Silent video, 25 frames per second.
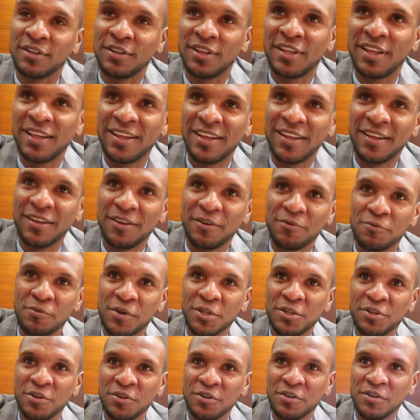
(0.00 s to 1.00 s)
Uh,
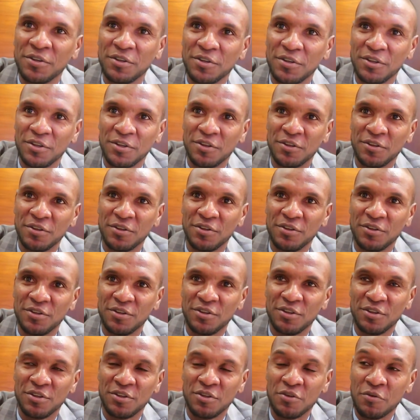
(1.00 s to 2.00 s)
when you,
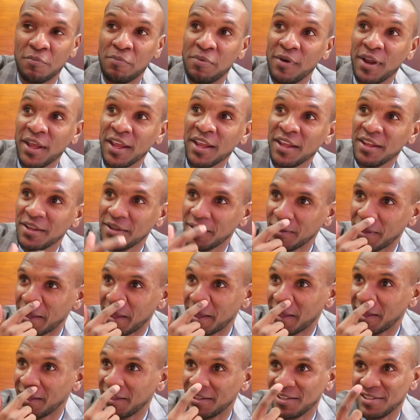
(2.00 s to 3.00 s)
you, play,
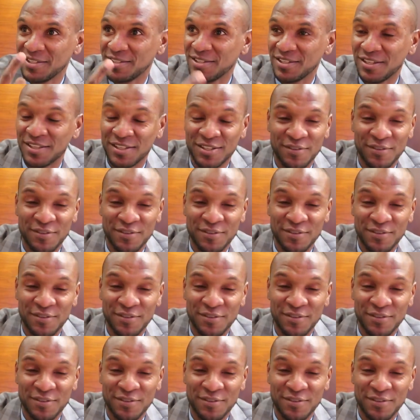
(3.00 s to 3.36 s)
uh, it's,